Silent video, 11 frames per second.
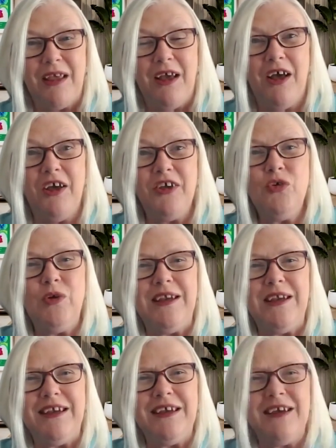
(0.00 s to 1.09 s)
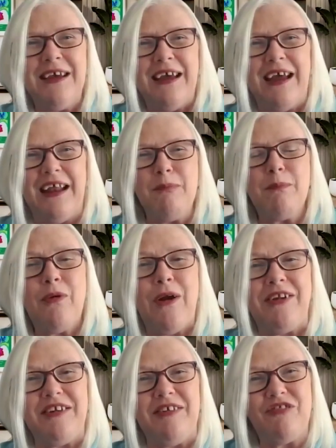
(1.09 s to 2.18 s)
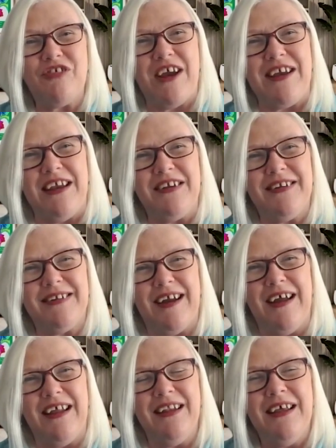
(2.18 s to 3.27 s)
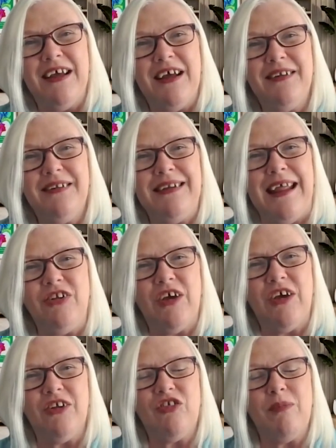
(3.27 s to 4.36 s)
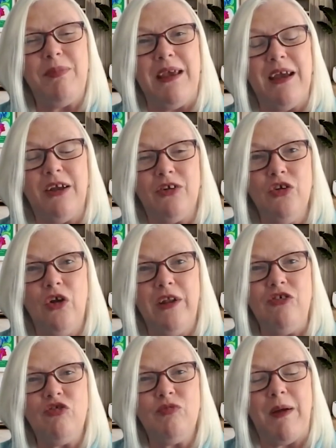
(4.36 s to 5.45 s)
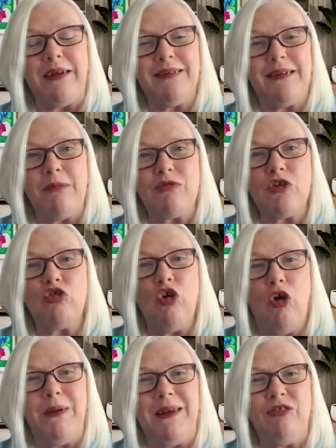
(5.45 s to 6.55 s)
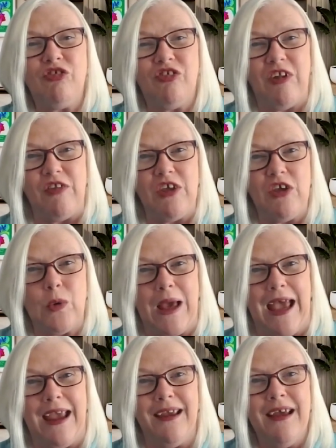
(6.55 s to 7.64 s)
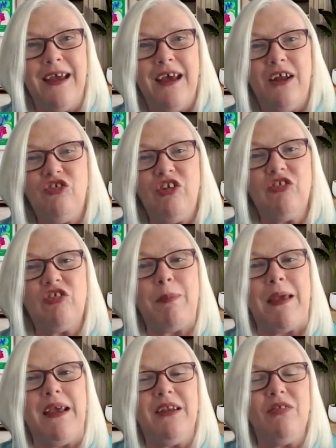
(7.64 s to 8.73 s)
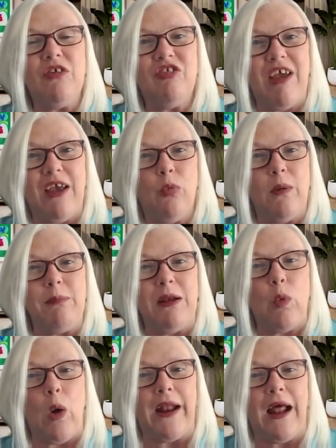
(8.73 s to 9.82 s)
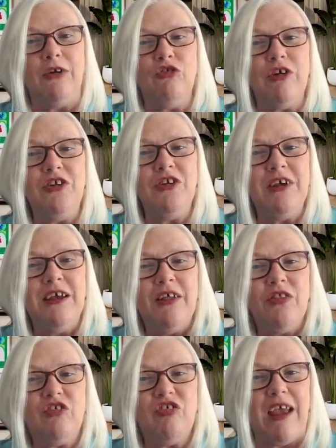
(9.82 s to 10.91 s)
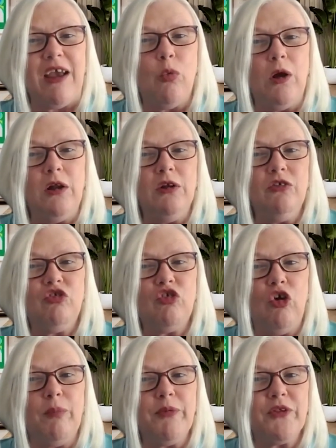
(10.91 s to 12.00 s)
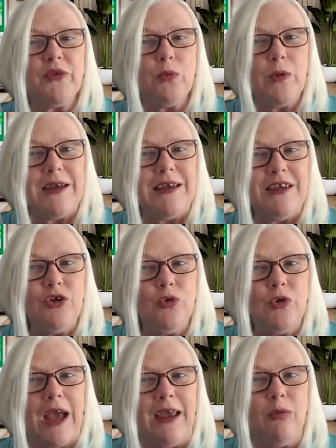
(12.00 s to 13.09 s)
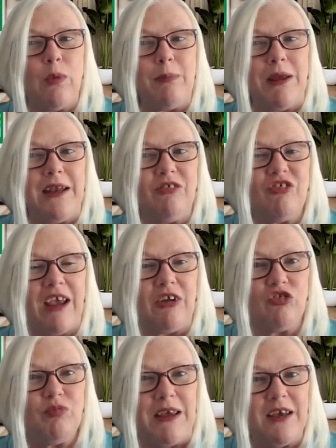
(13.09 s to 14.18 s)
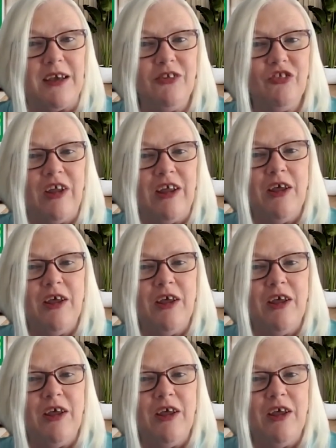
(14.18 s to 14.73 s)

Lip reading: Her unique and impressive training style has led her to be acknowledged by some of the top lists in the UK, and she has appeared in the Tech Women 100, the Tech World's top 3 UK women in tech speakers,